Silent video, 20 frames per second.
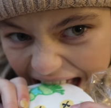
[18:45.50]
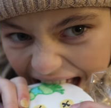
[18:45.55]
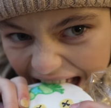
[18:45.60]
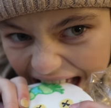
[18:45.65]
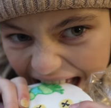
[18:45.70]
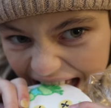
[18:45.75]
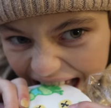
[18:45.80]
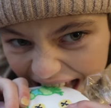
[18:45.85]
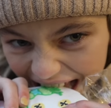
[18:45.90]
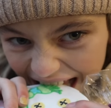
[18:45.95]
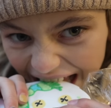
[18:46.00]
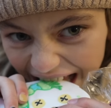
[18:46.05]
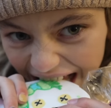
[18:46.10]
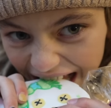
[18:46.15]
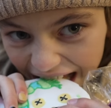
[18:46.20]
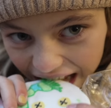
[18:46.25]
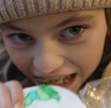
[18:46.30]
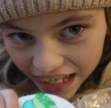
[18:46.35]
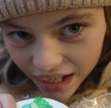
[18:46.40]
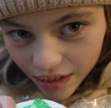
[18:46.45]
that hard?
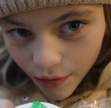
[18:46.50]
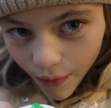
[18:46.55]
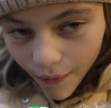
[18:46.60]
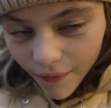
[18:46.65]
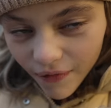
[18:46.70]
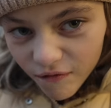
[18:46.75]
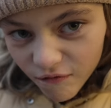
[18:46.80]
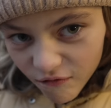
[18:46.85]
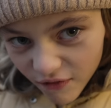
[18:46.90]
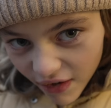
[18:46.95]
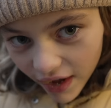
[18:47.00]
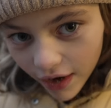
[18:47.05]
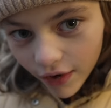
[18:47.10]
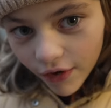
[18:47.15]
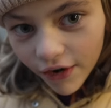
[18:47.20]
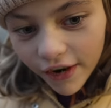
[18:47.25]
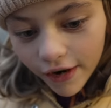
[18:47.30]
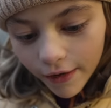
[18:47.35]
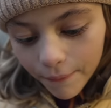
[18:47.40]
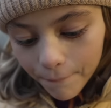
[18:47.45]

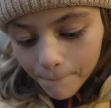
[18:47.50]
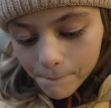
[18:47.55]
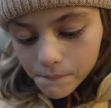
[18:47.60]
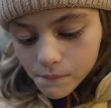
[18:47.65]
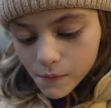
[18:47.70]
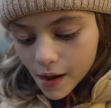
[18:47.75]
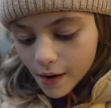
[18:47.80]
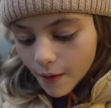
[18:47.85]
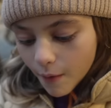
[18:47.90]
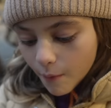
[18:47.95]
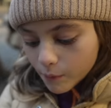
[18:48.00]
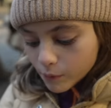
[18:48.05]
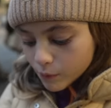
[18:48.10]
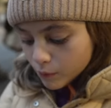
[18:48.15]
Very. I want to try